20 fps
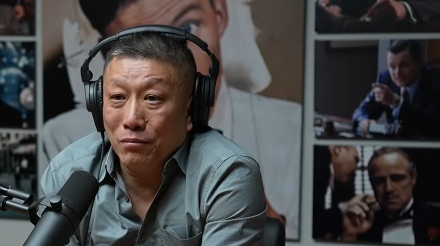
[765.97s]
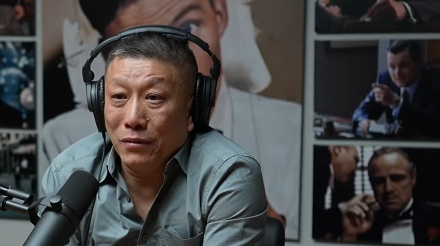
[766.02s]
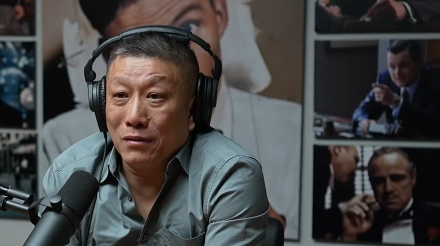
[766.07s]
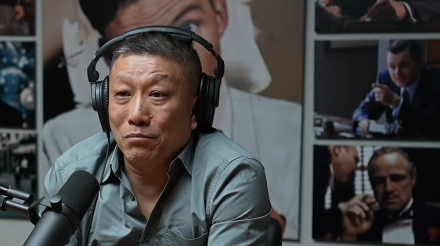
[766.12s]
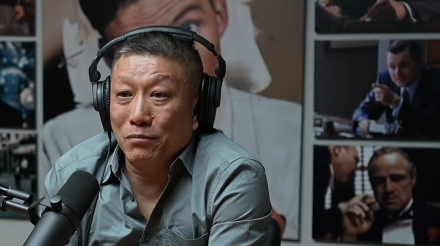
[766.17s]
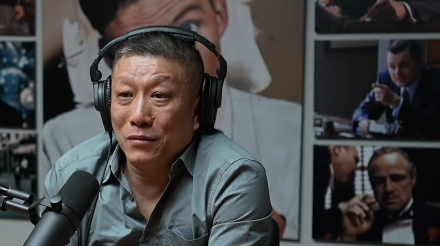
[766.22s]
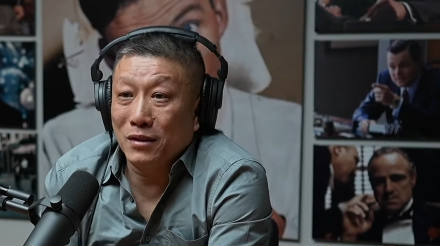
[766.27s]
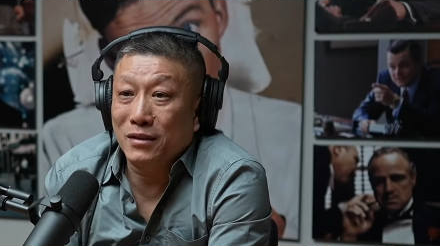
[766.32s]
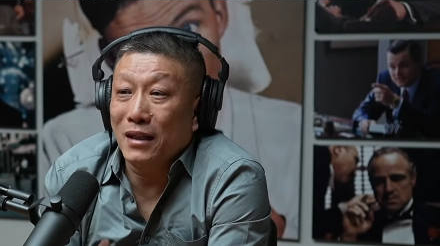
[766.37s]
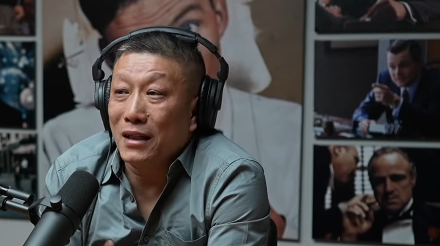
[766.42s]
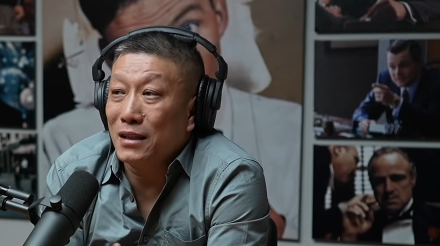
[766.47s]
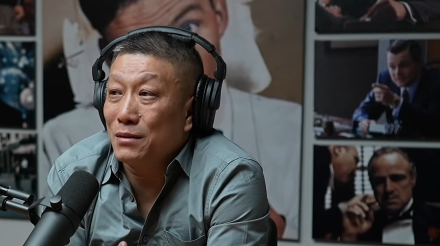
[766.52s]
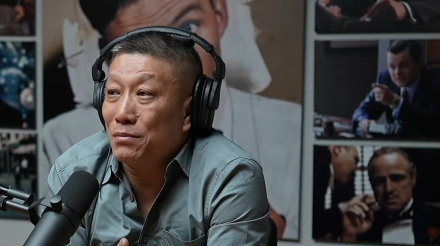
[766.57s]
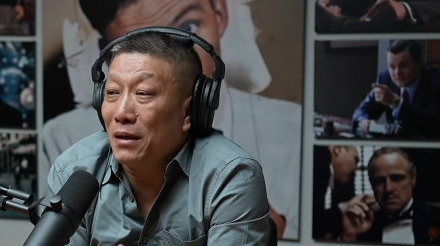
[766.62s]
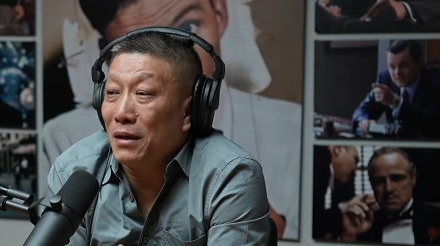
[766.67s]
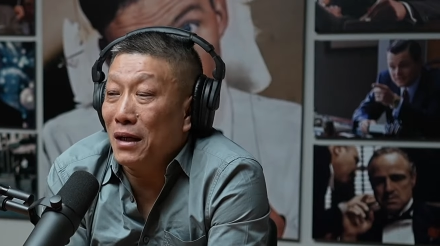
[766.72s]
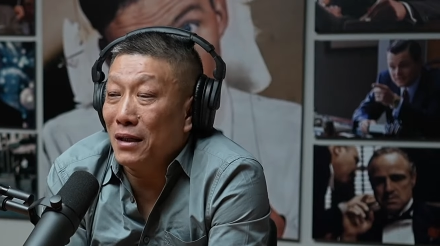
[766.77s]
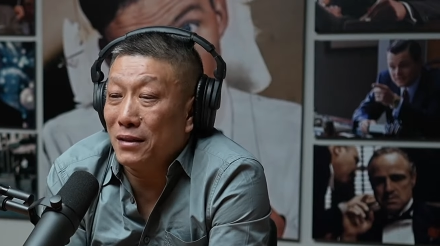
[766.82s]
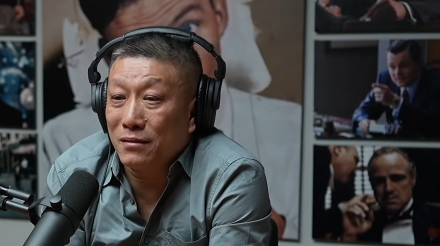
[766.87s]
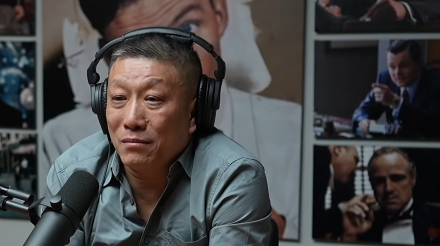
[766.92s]
Speaker 1: But besides
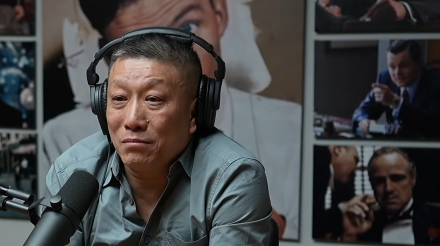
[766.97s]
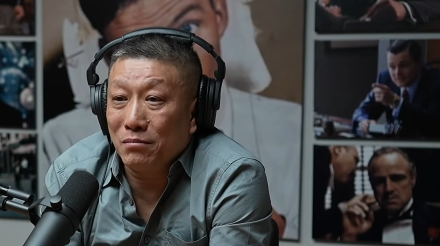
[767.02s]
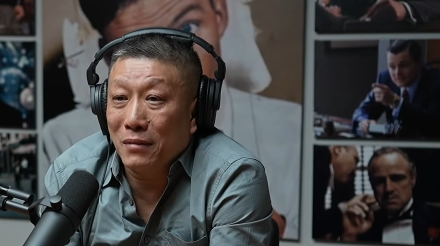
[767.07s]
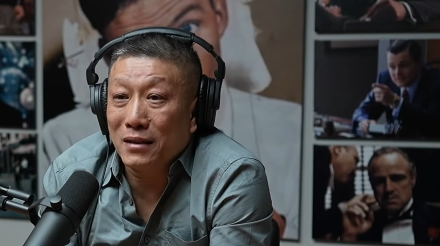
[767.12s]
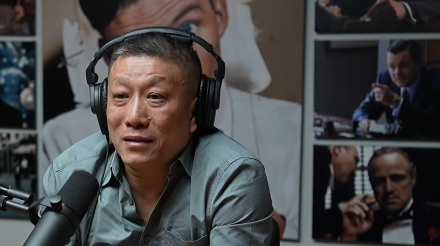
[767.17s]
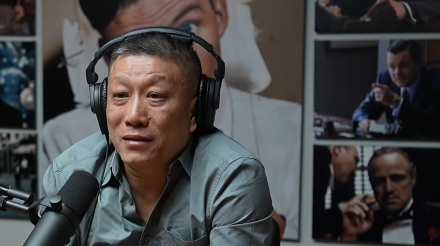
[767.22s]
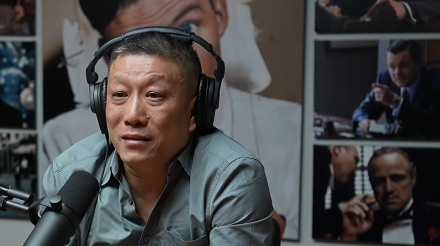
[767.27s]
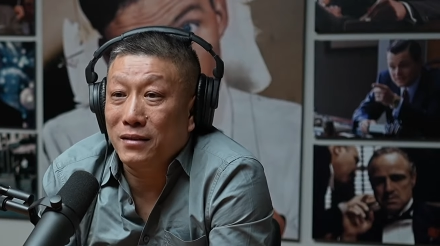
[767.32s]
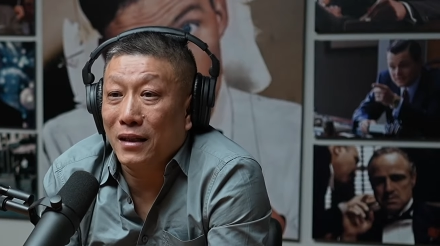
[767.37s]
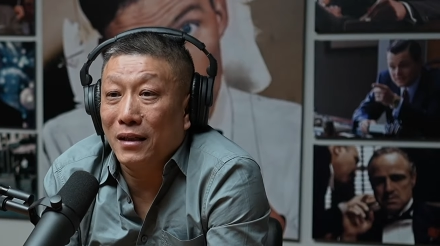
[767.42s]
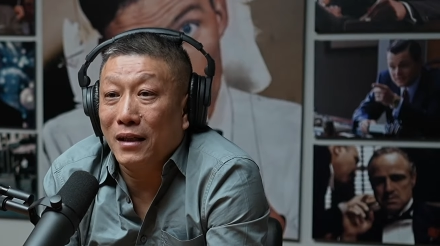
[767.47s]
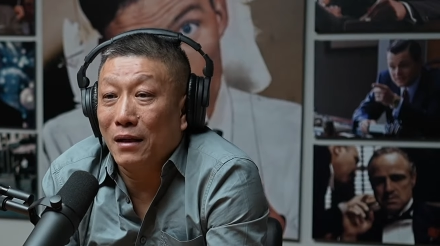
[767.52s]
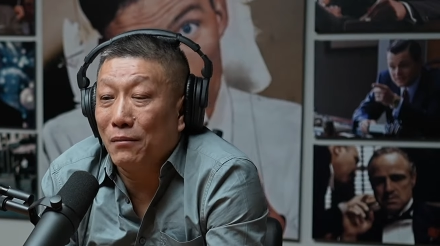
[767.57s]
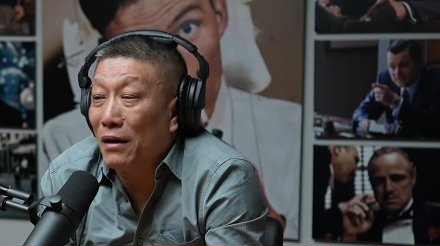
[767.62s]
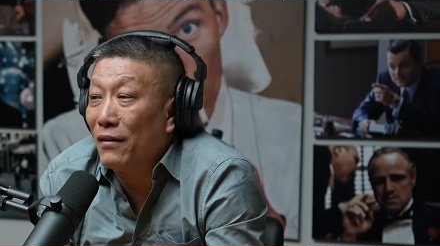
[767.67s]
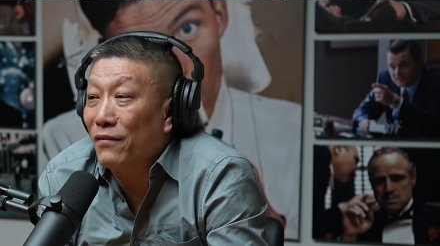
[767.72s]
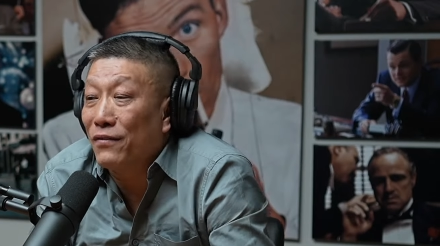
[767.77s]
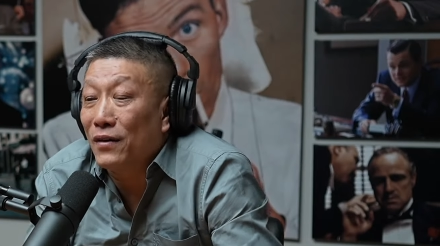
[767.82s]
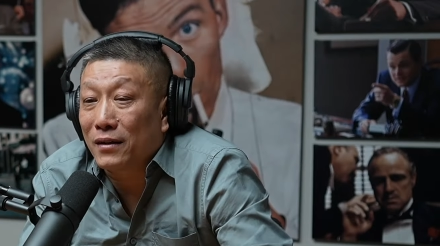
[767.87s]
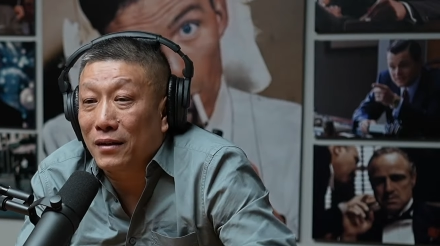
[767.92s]
my my skin and
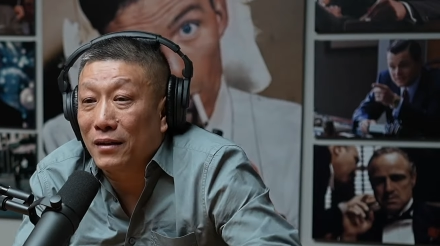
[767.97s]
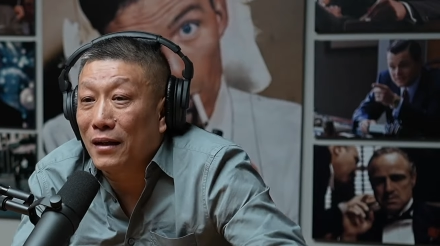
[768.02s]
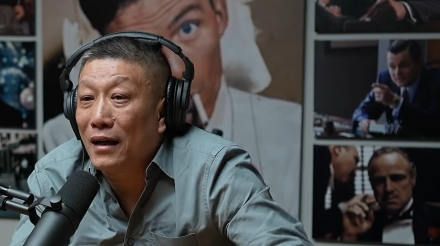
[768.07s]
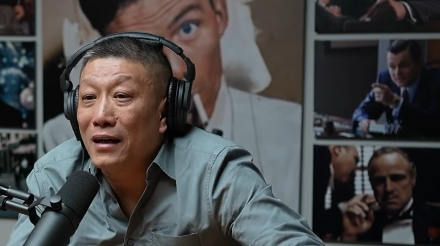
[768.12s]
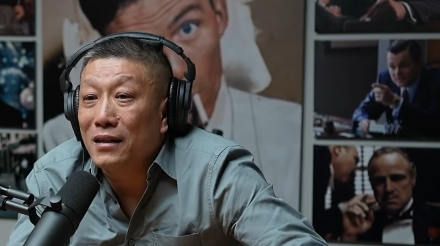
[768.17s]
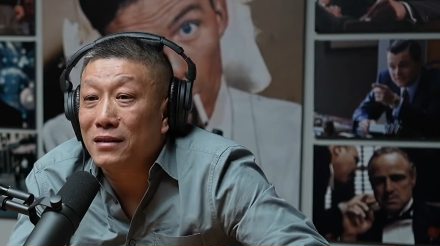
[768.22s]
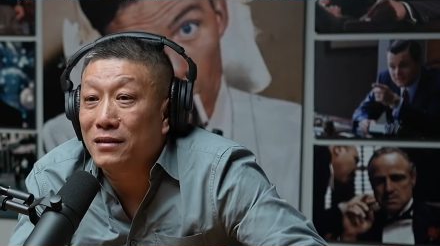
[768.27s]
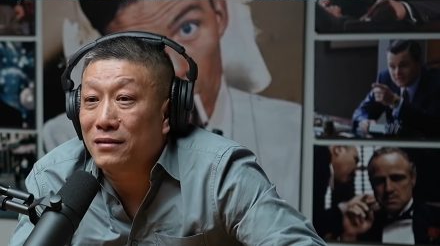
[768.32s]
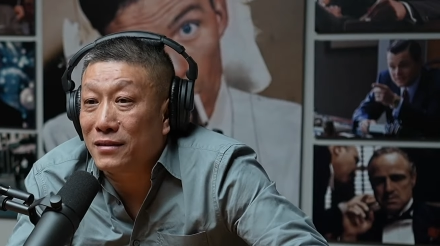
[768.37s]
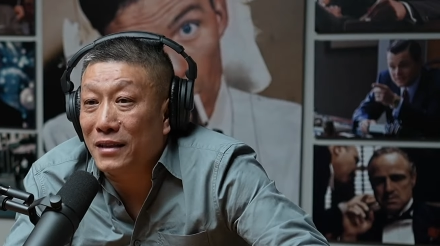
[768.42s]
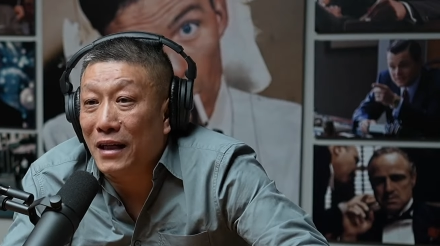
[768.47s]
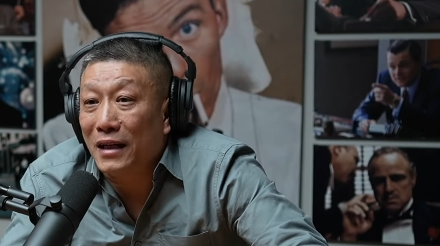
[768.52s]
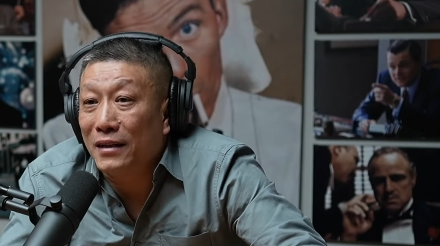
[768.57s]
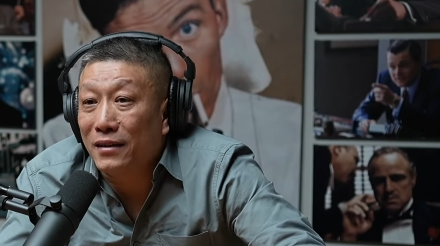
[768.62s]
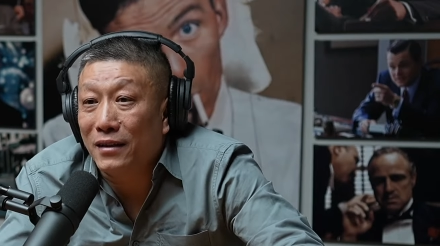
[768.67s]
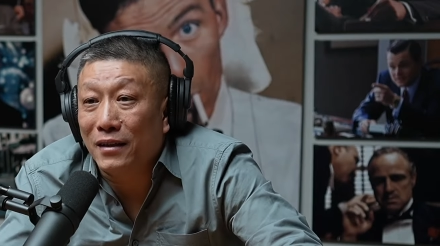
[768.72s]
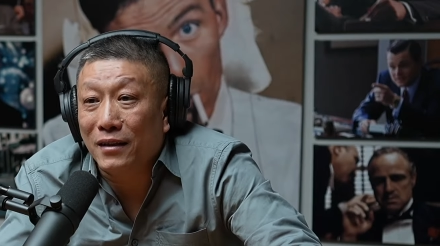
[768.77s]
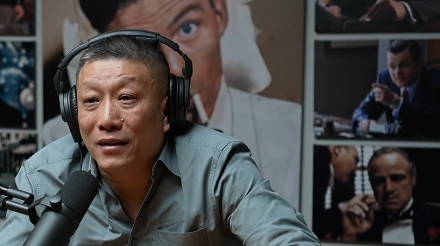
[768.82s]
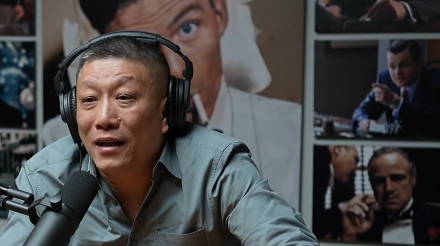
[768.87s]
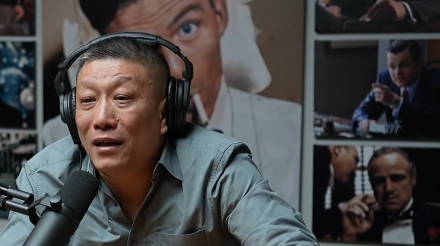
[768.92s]
my fucking eyes
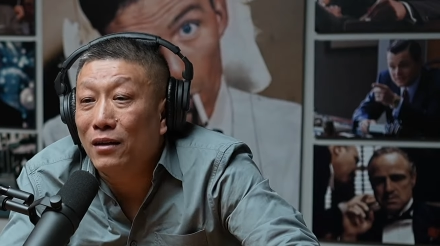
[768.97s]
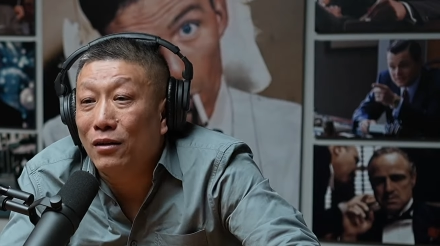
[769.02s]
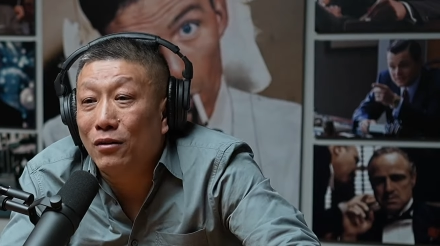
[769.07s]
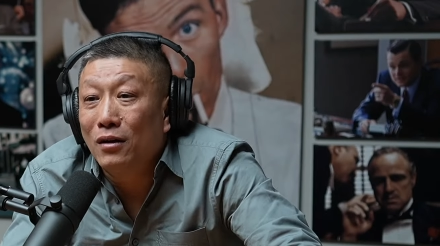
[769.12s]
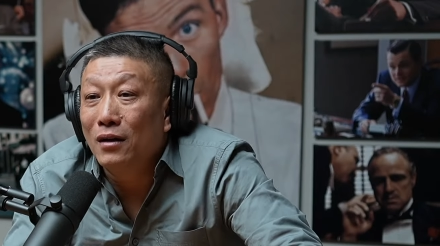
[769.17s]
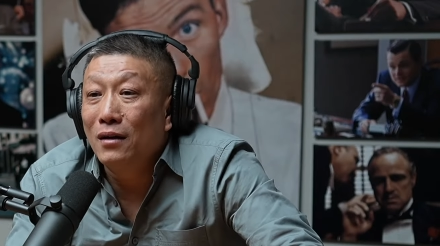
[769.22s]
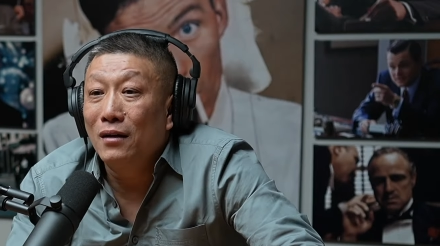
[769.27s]
slanted and yellow,